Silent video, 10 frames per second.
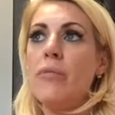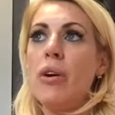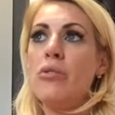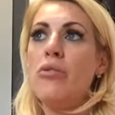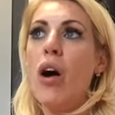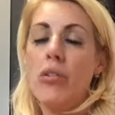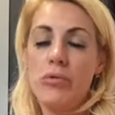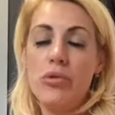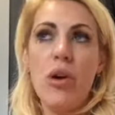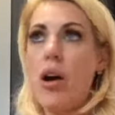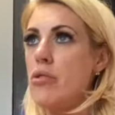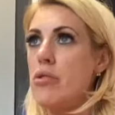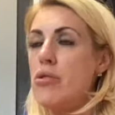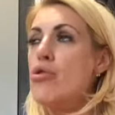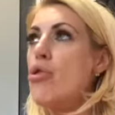not
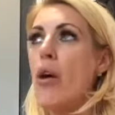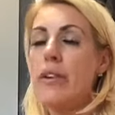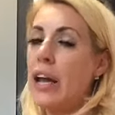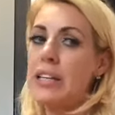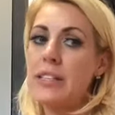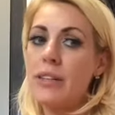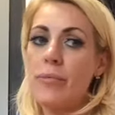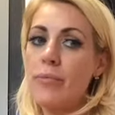nice